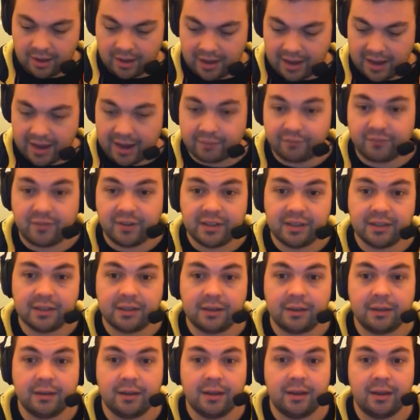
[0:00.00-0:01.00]
I
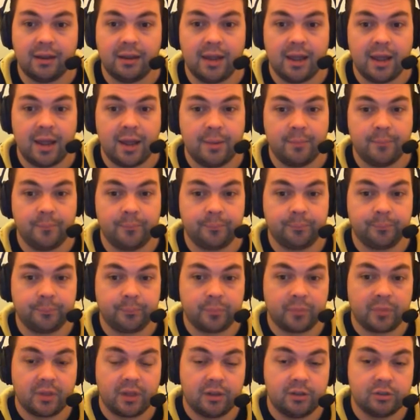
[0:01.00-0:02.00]
think
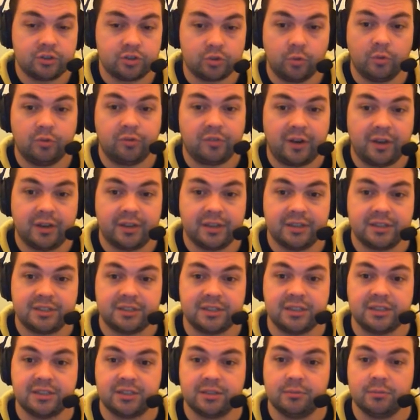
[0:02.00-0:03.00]
so far this
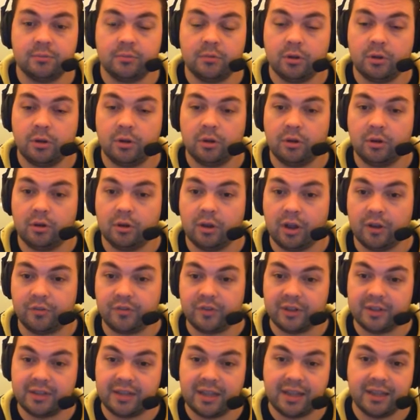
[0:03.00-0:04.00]
season, if
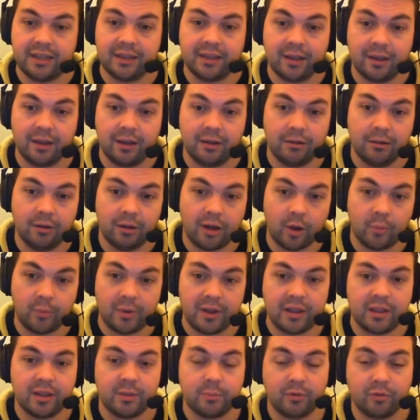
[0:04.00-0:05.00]
you take
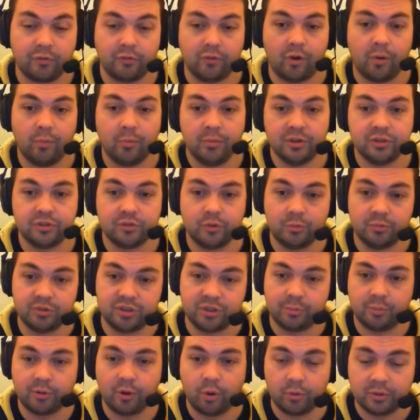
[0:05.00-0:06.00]
away the performance from
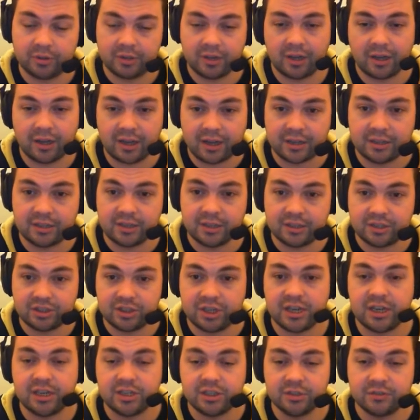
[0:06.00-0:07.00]
Gibraltar and the
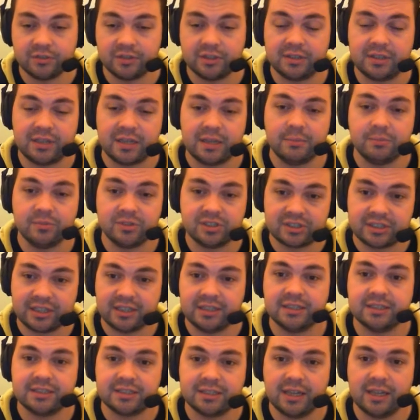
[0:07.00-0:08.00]
change of the team
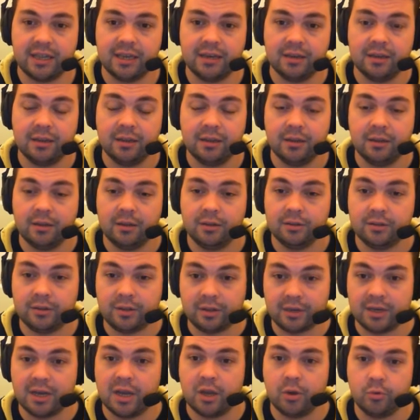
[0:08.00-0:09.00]
since then
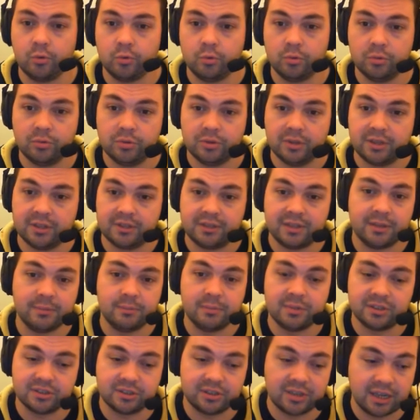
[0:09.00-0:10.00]
to now, the
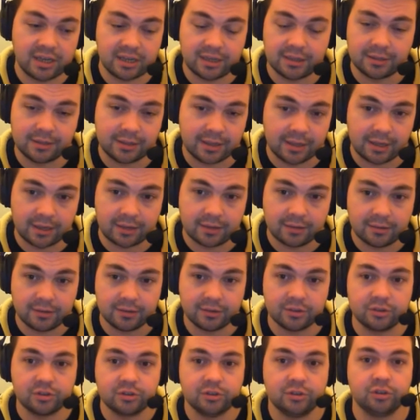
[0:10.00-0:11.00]
team is night and day.
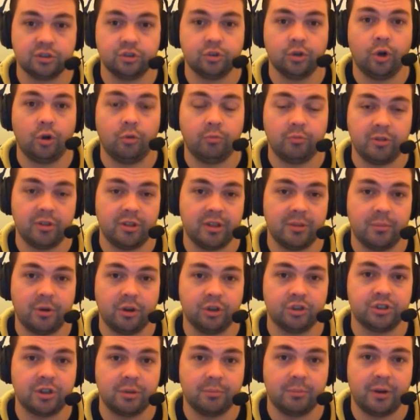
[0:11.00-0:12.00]
There's not really
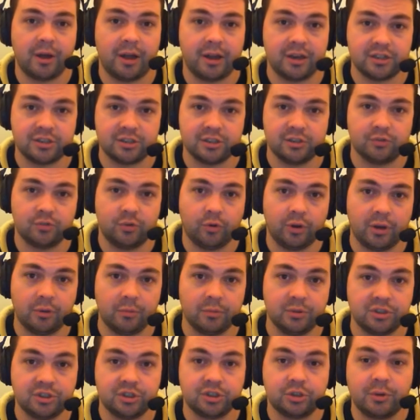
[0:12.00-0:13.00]
much comparisons for it,
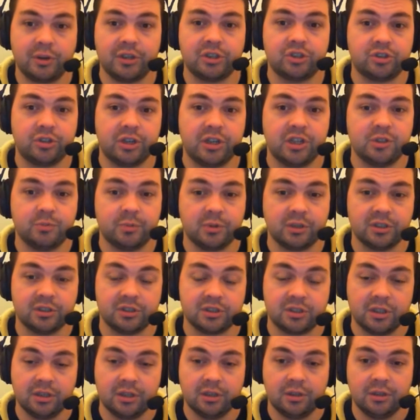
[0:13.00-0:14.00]
which is quite strange
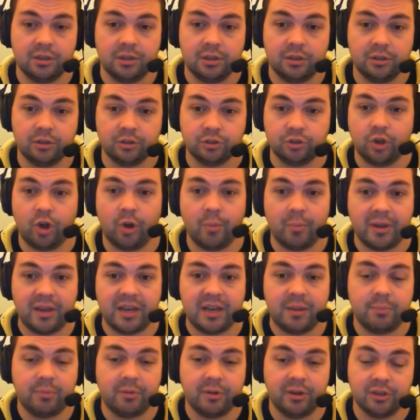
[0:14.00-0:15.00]
because there's not
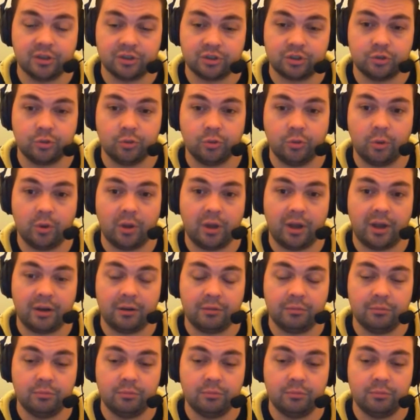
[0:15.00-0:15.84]
many players who are